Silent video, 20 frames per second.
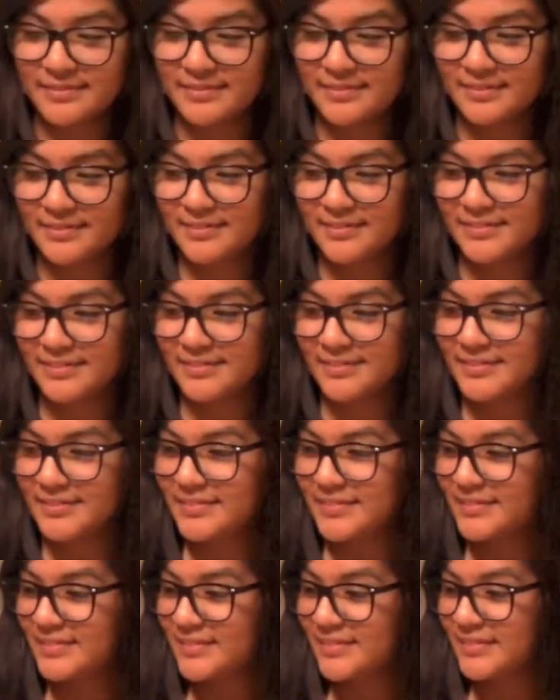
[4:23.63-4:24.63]

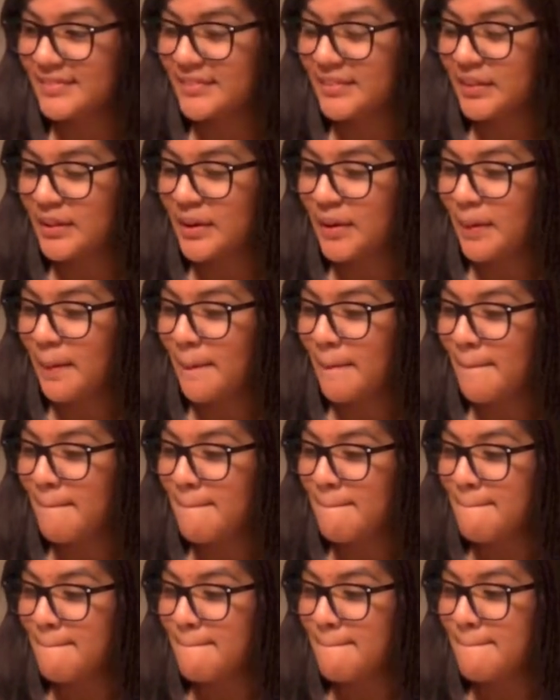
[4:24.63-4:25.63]

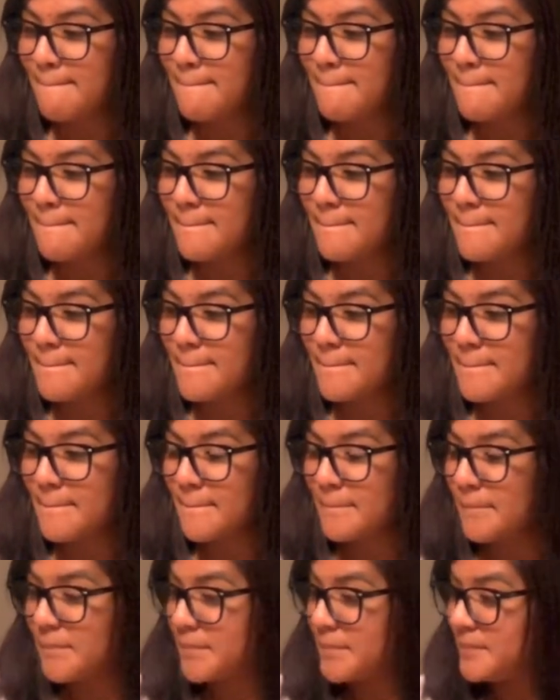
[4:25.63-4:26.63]

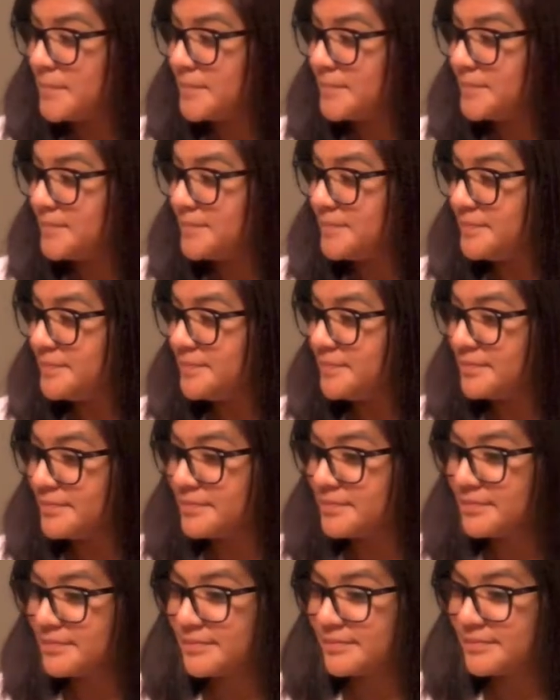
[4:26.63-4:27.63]

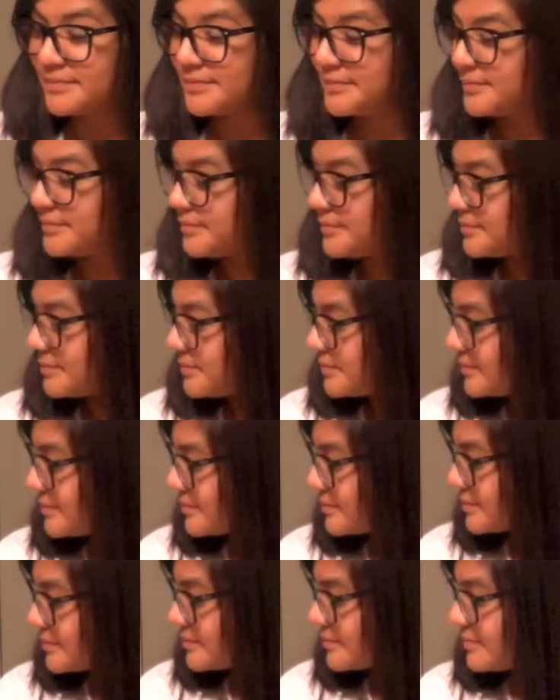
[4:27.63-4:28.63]

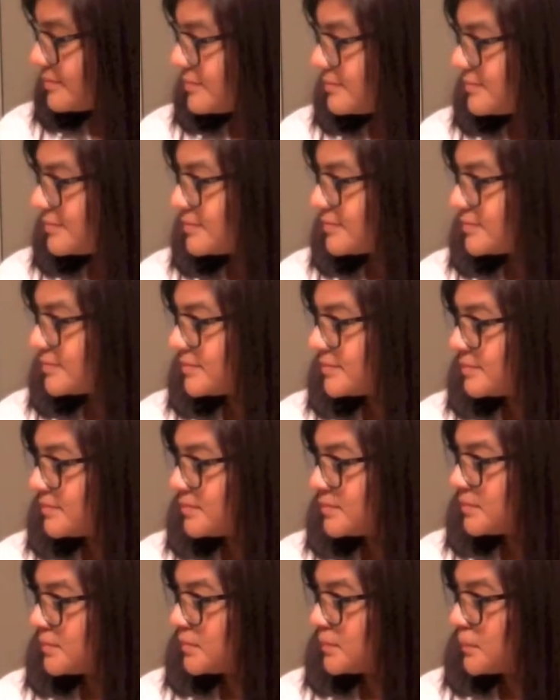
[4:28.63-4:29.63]

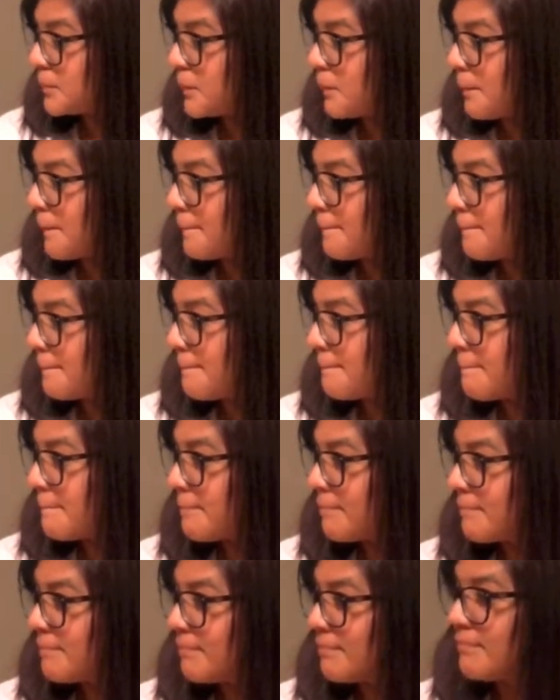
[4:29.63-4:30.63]

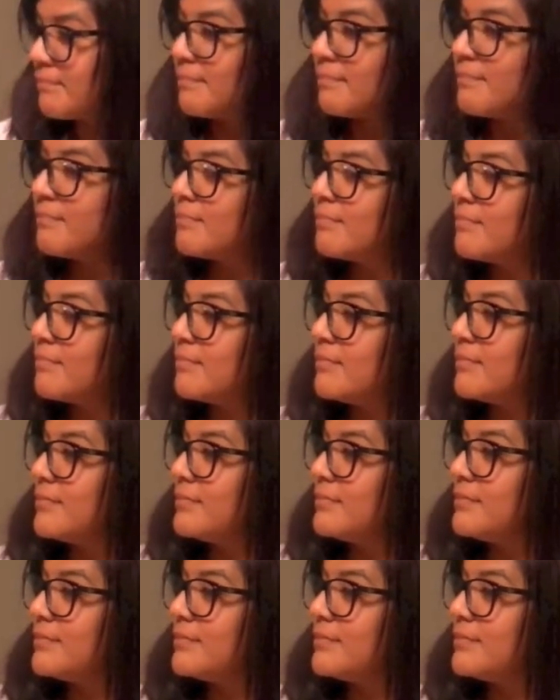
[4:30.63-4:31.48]
(not speaking)